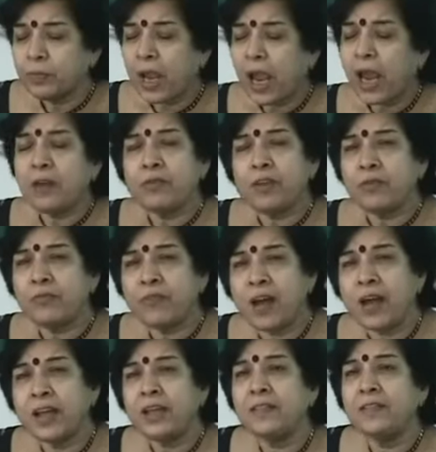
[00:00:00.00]
And we
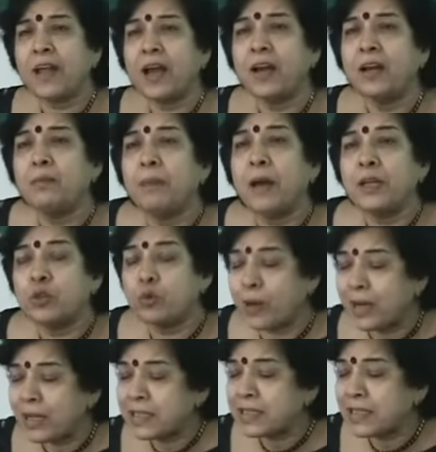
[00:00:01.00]
find that by
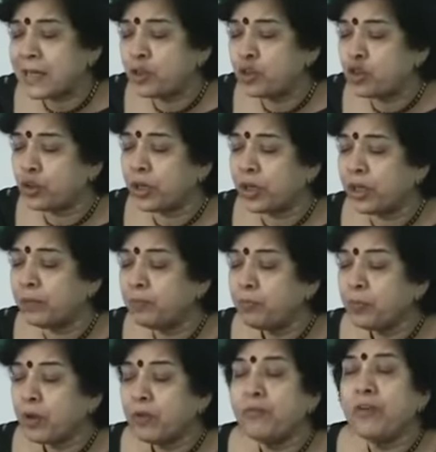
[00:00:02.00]
12th century
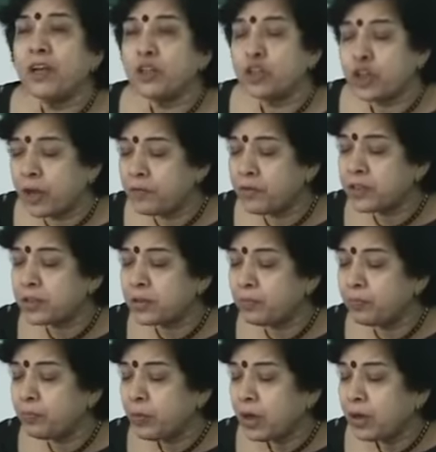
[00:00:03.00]
Veer
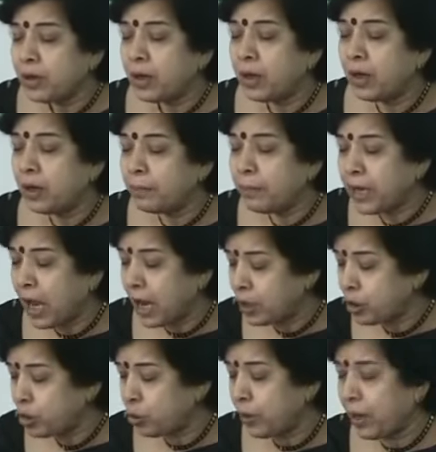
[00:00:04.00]
Shaivism uh,
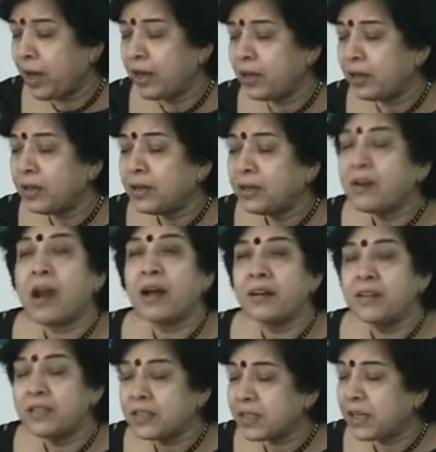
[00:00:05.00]
began to gain
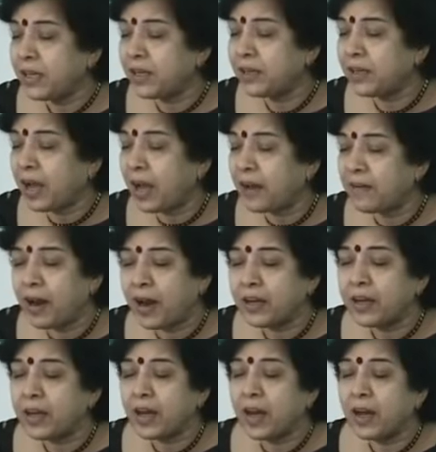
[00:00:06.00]
currency in
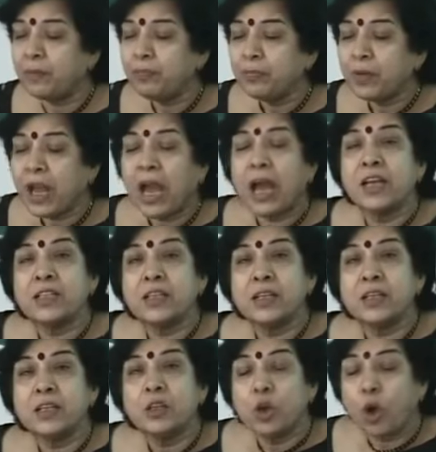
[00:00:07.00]
Karnataka as
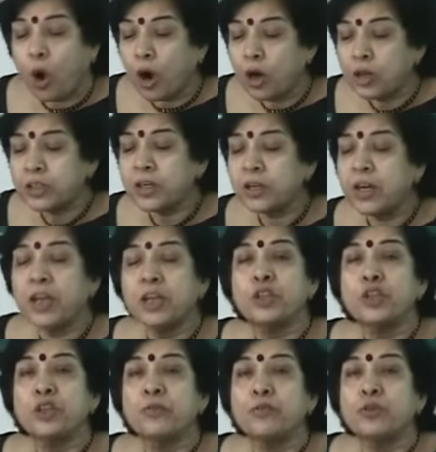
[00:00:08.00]
a
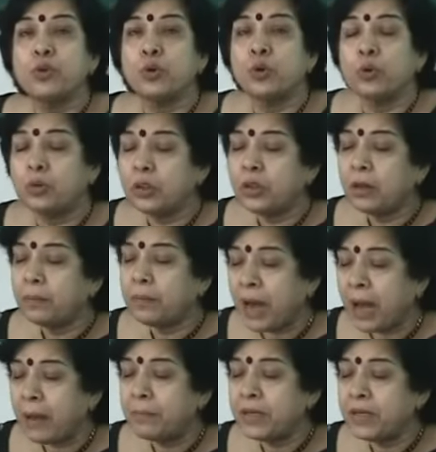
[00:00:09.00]
alternative to
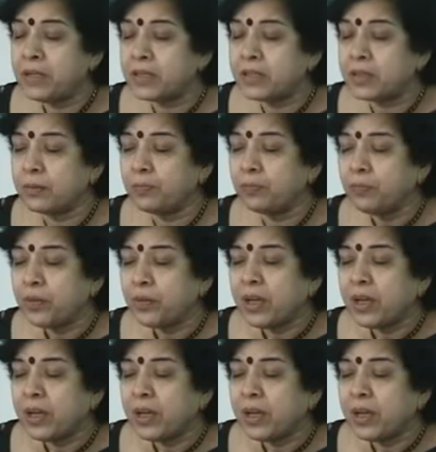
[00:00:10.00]
Brahmanism.